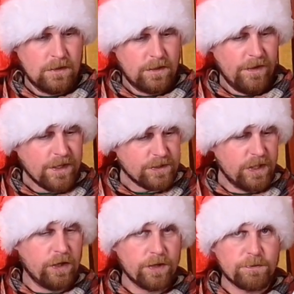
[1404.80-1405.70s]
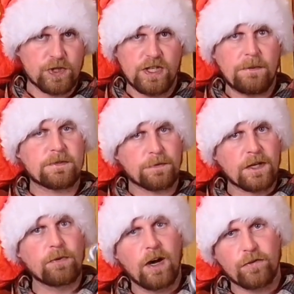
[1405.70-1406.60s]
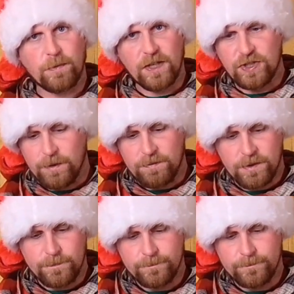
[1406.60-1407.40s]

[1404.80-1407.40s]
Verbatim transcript: It actually held up their shapes pretty well for being shipped.